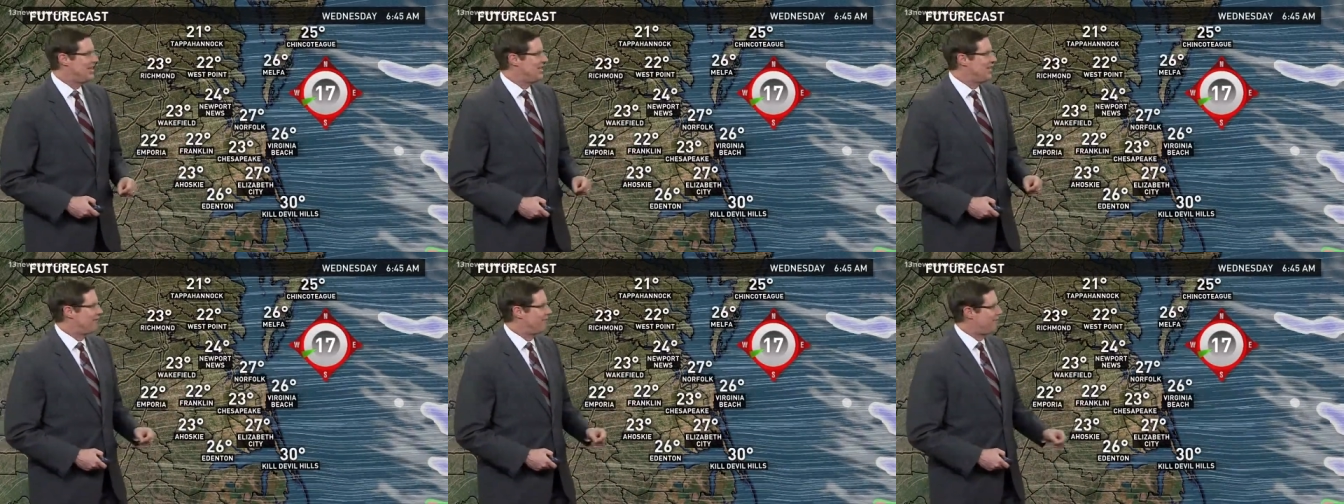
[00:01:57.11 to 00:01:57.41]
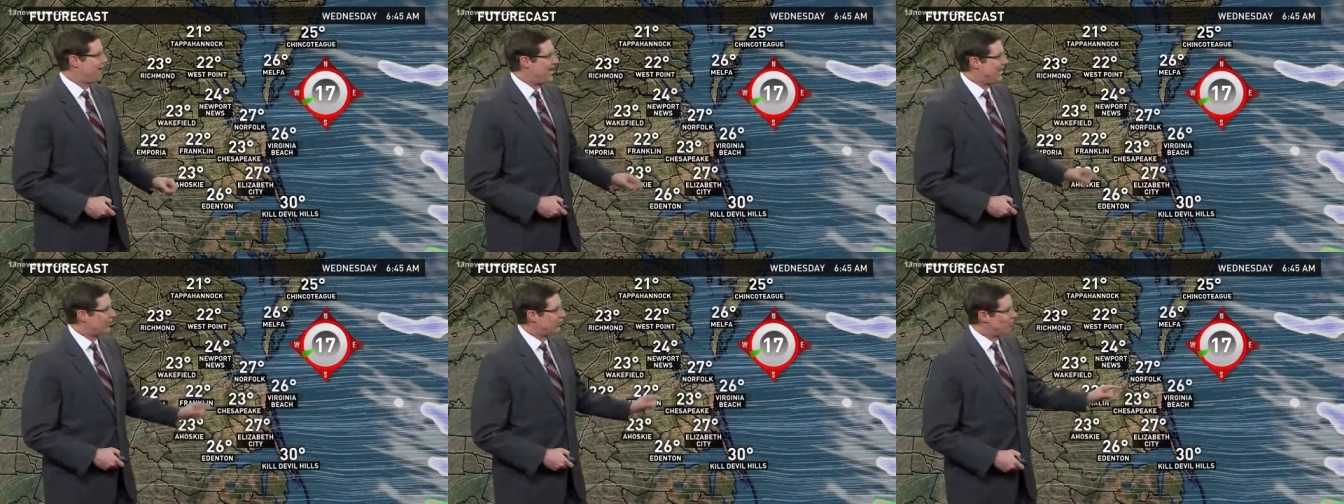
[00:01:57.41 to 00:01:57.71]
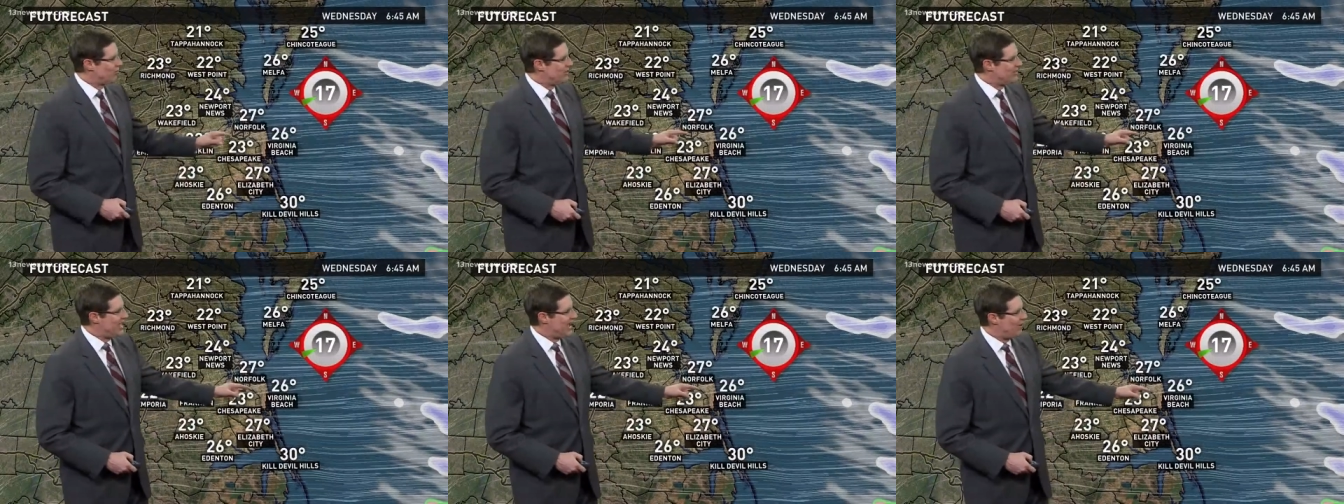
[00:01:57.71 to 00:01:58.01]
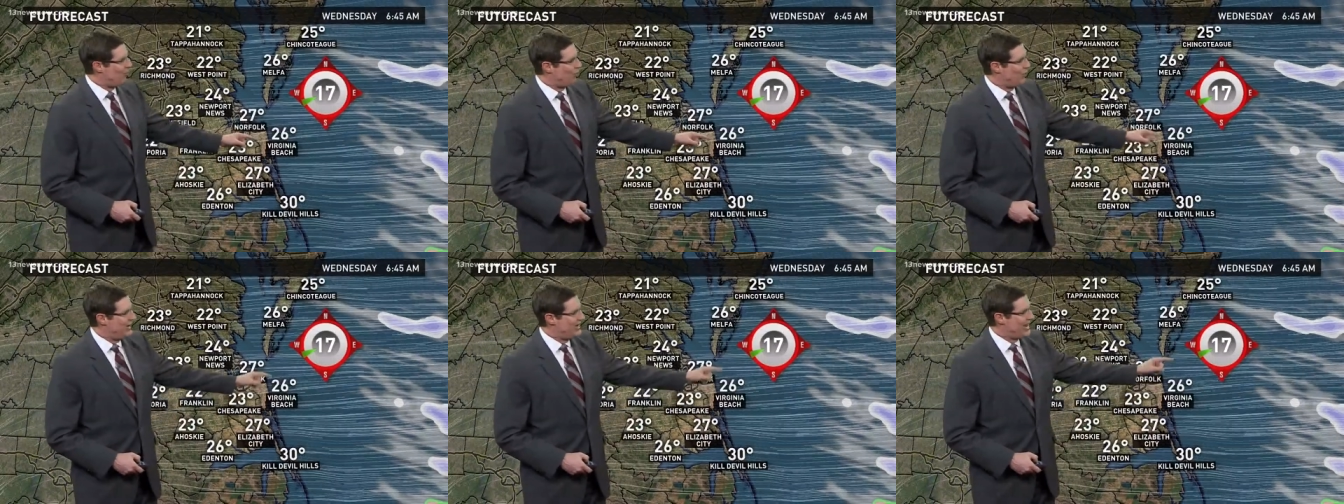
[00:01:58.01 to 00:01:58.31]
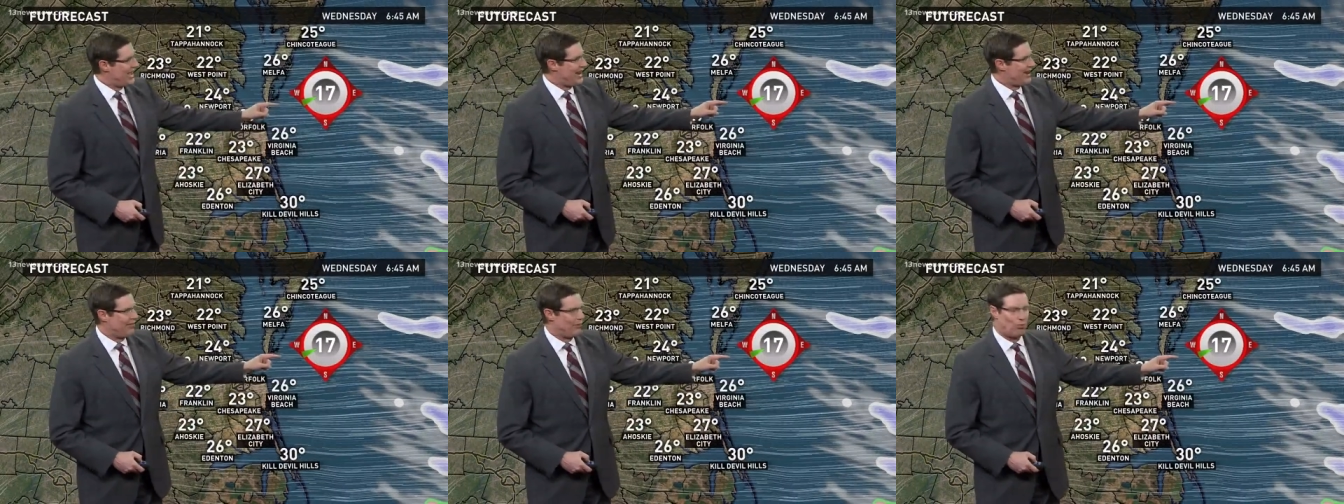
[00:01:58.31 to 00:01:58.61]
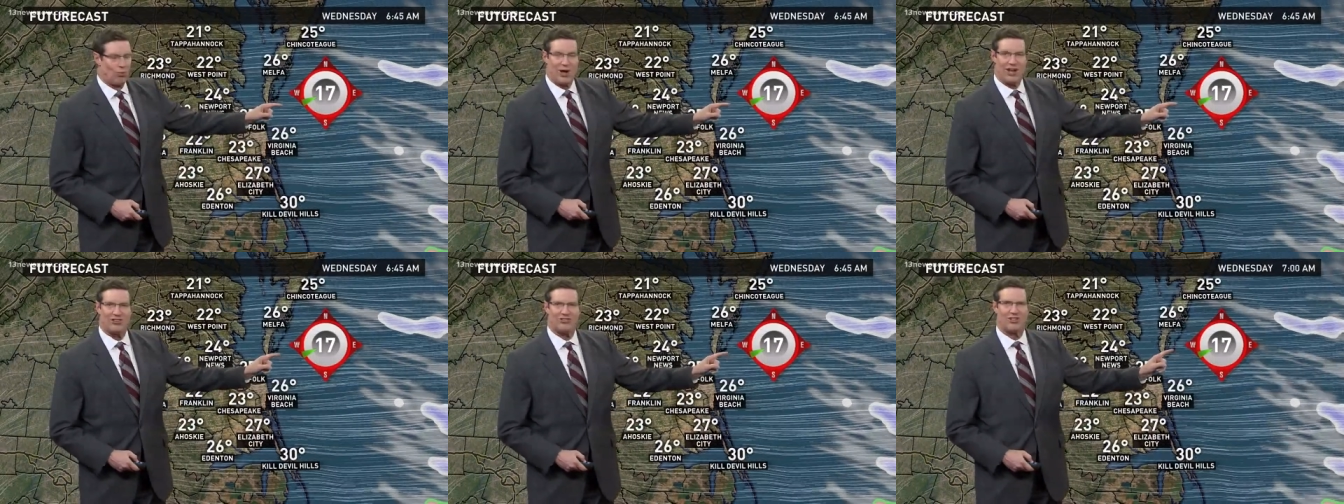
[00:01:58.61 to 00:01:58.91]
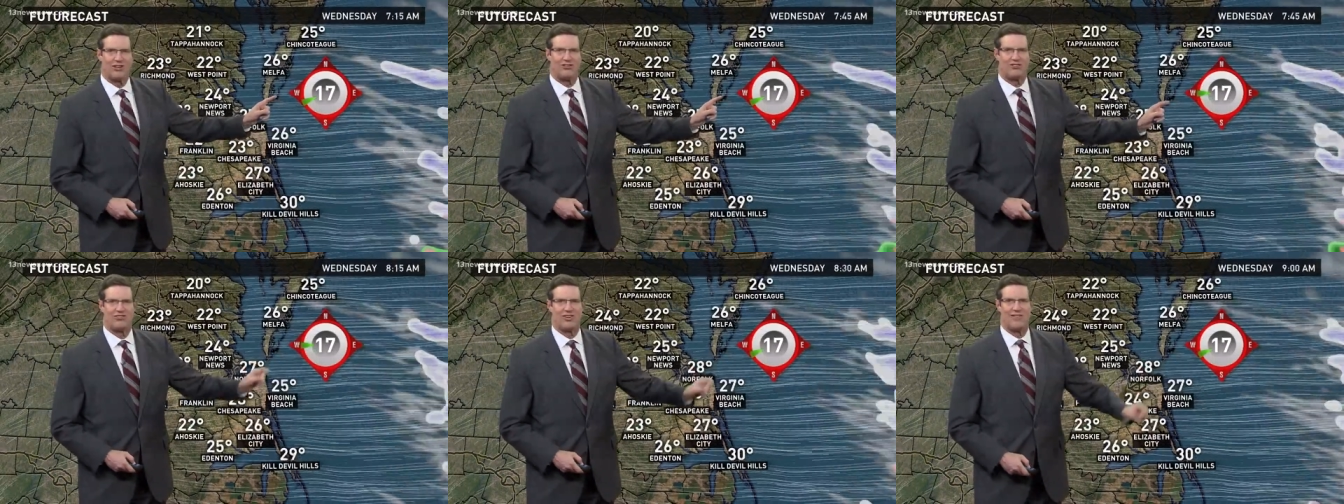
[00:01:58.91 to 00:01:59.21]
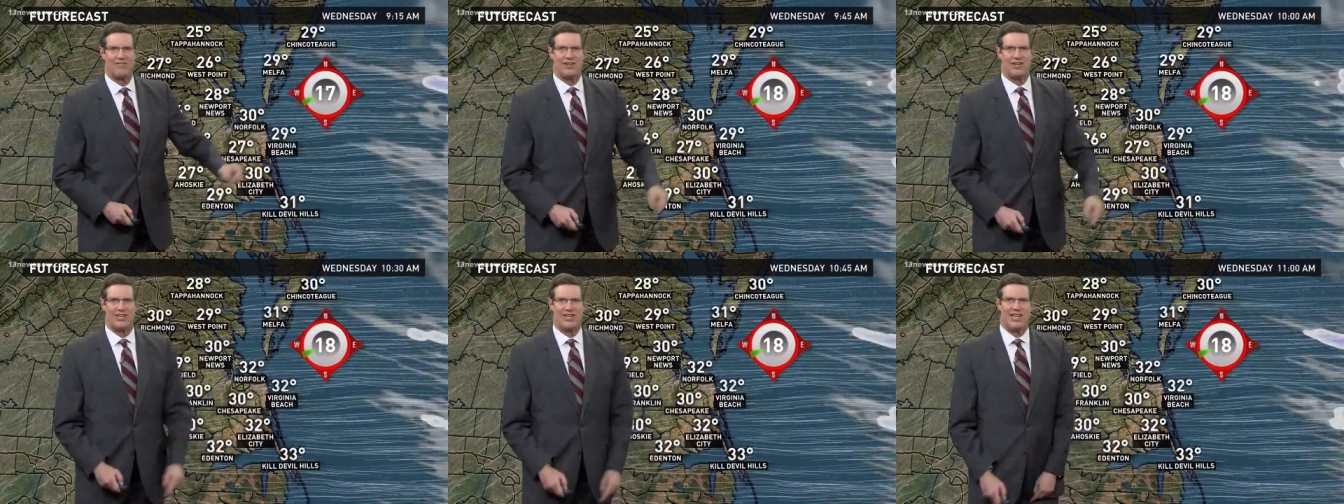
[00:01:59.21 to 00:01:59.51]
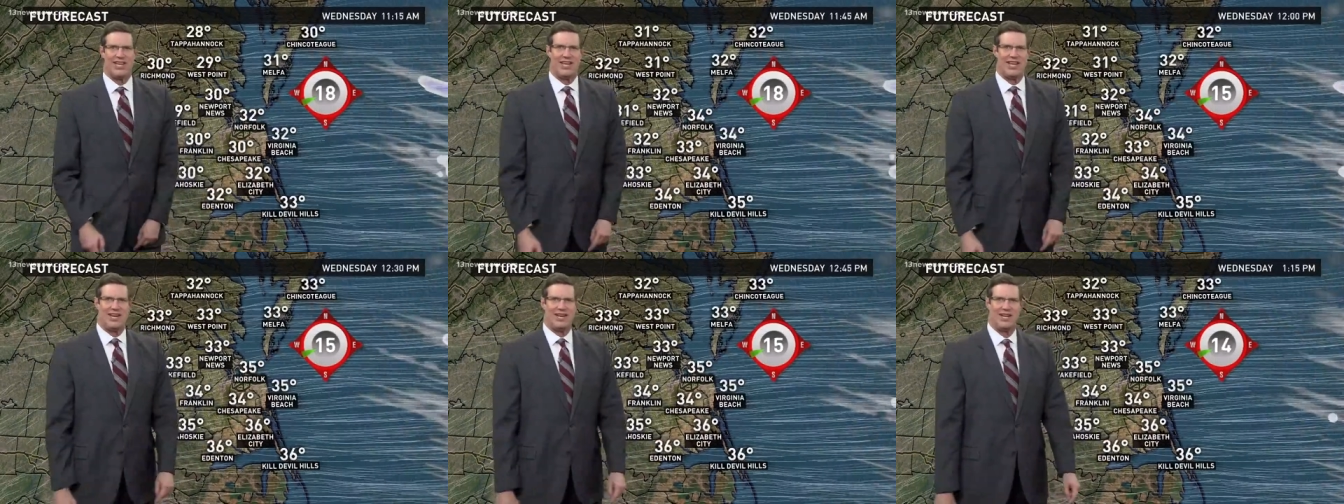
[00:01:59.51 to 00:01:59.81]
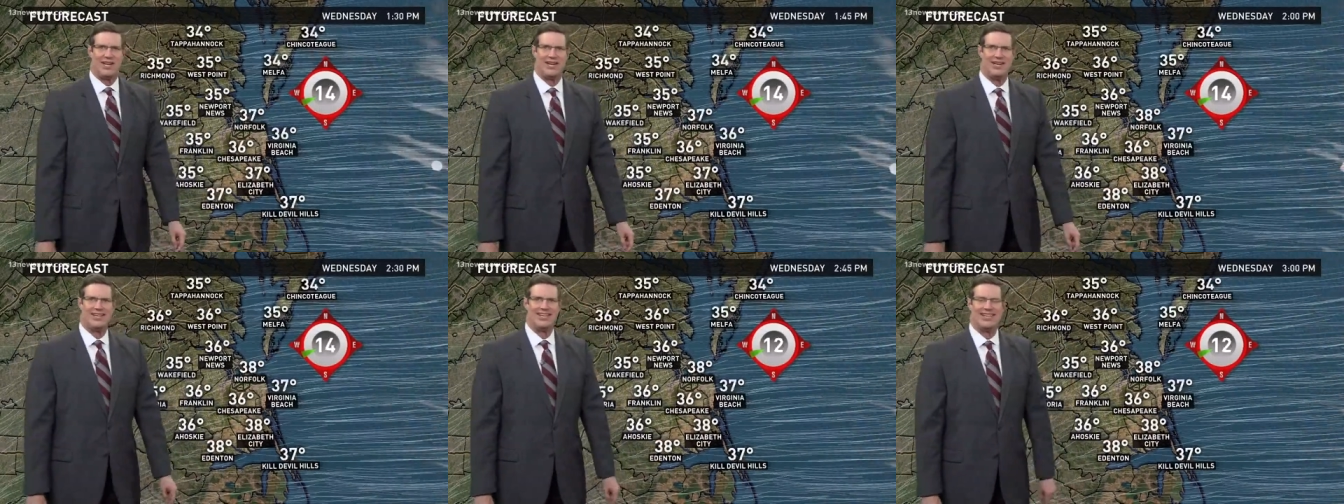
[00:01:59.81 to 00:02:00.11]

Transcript: You factor in that wind out of the west at 17,